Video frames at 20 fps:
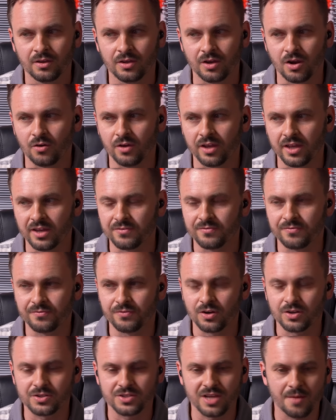you know, if
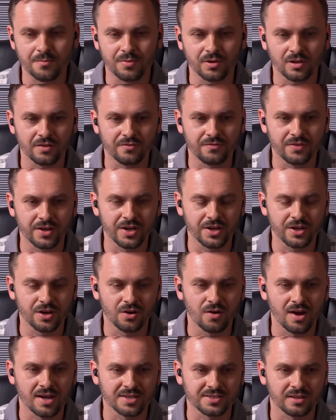for example a
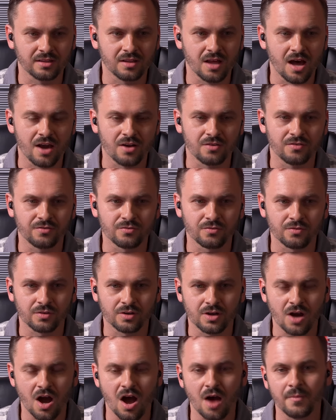video has a lot of
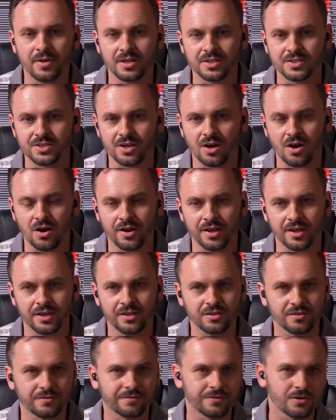comments on
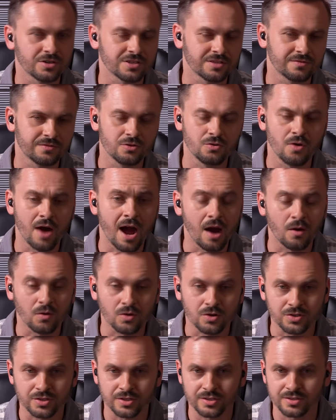it in the first few
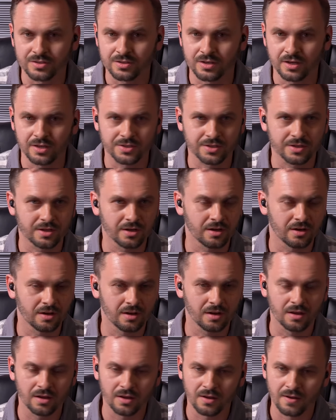hours, it's it's
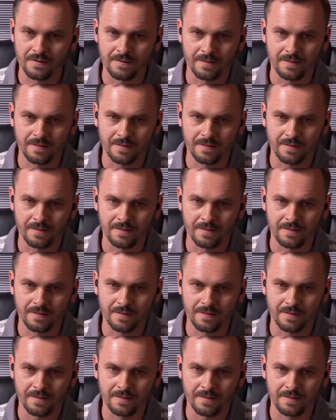gonna